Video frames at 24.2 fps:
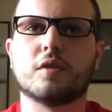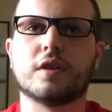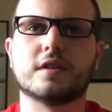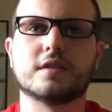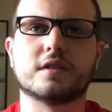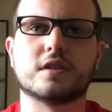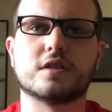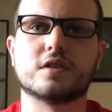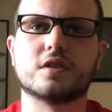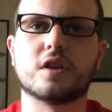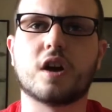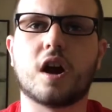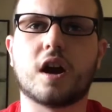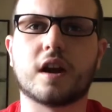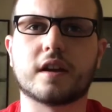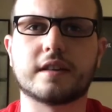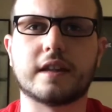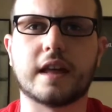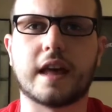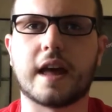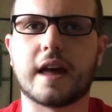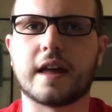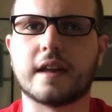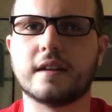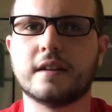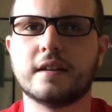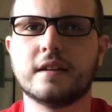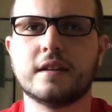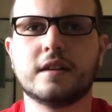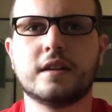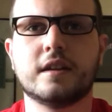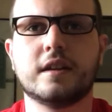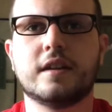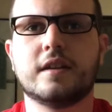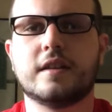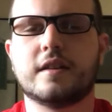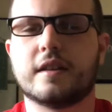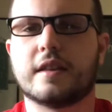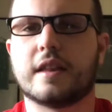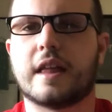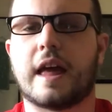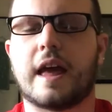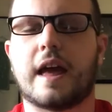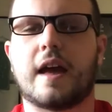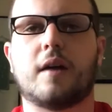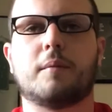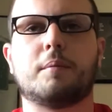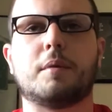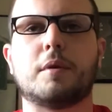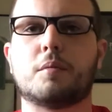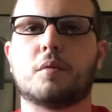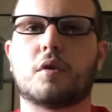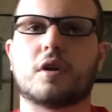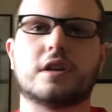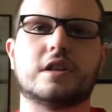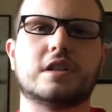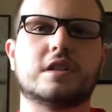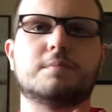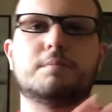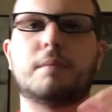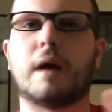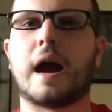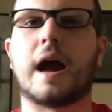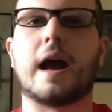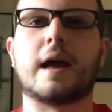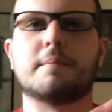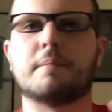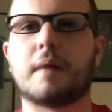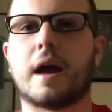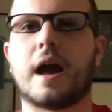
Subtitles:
there's a stock that people are just buying,